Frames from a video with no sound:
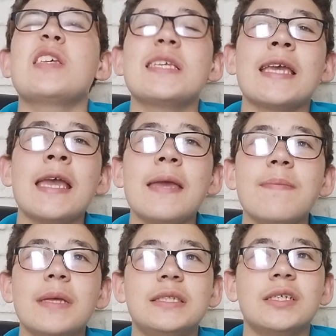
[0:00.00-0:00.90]
this
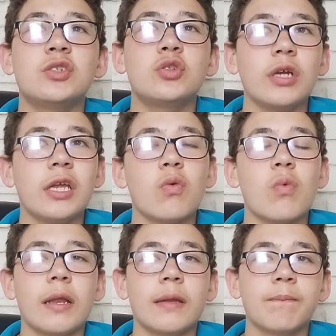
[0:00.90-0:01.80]
game is a tricky
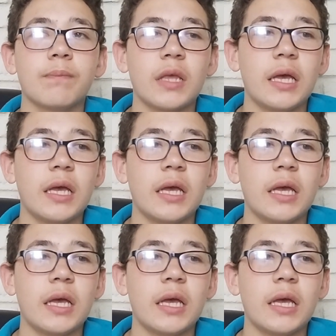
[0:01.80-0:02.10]
one,